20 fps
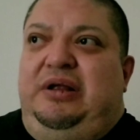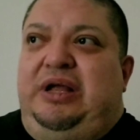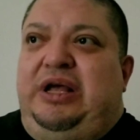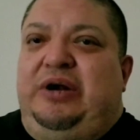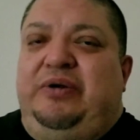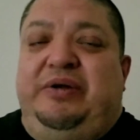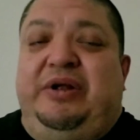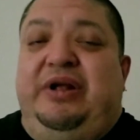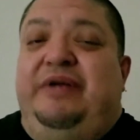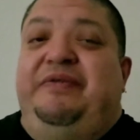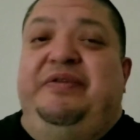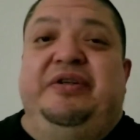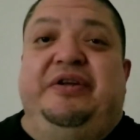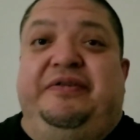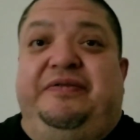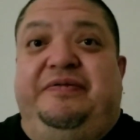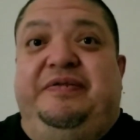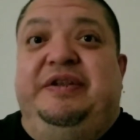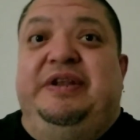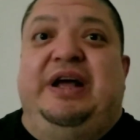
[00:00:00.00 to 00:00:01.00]
I don't have
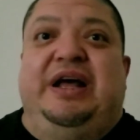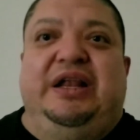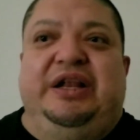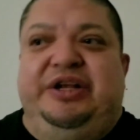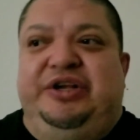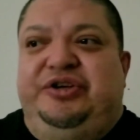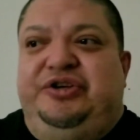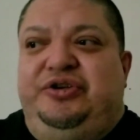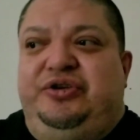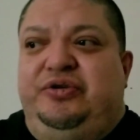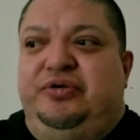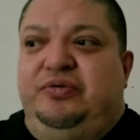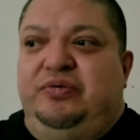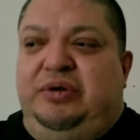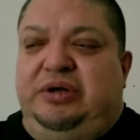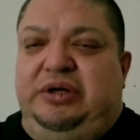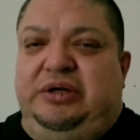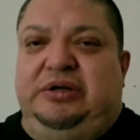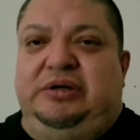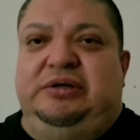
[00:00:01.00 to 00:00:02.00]
enough knowledge to
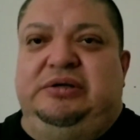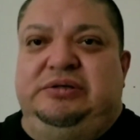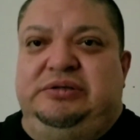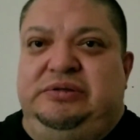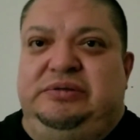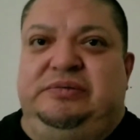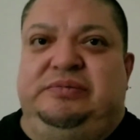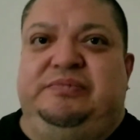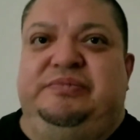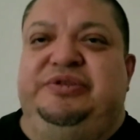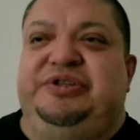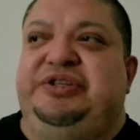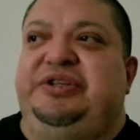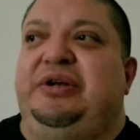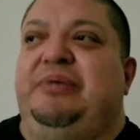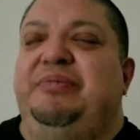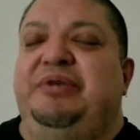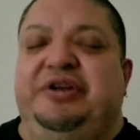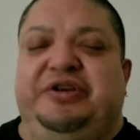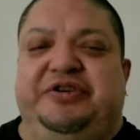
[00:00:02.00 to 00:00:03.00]
uh,
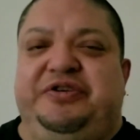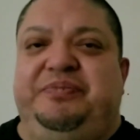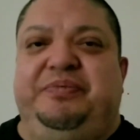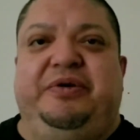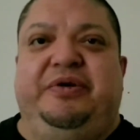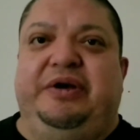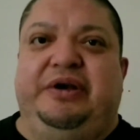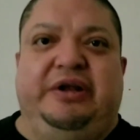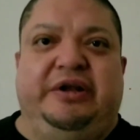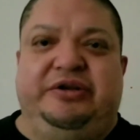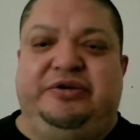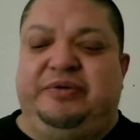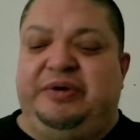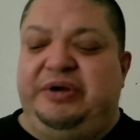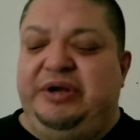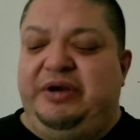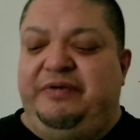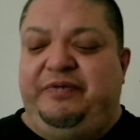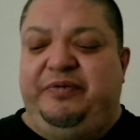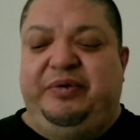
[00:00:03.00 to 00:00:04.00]
summon a spirit, so I
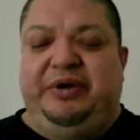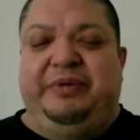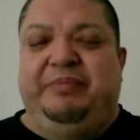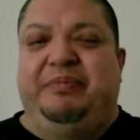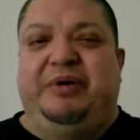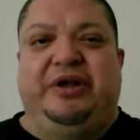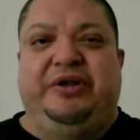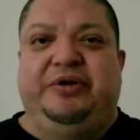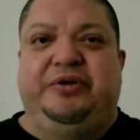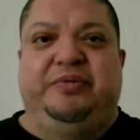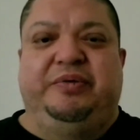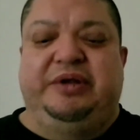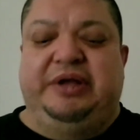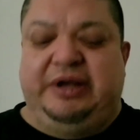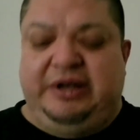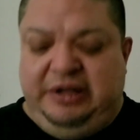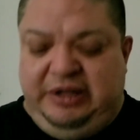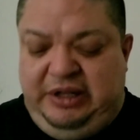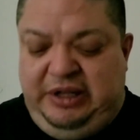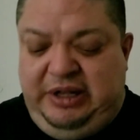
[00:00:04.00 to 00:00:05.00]
never really bothered with that.
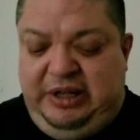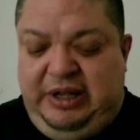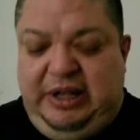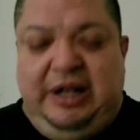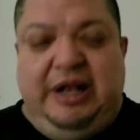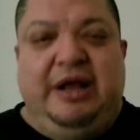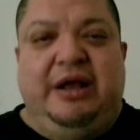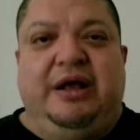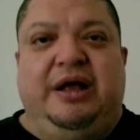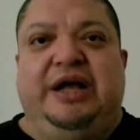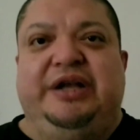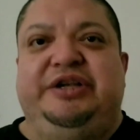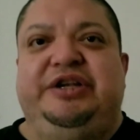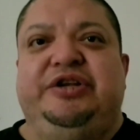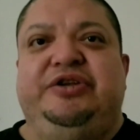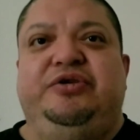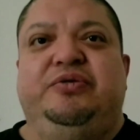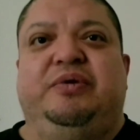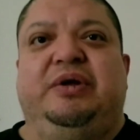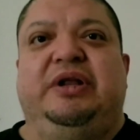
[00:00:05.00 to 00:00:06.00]
I
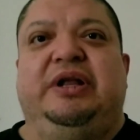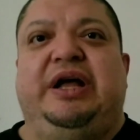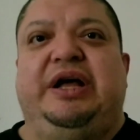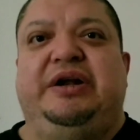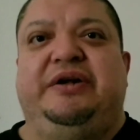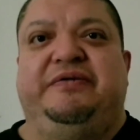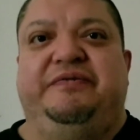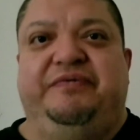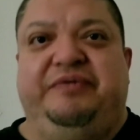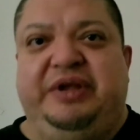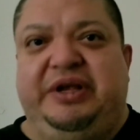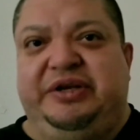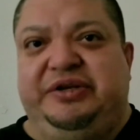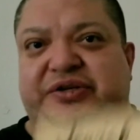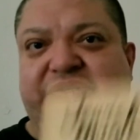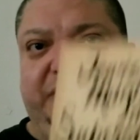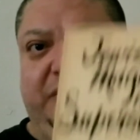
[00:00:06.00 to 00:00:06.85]
did do a lot of this,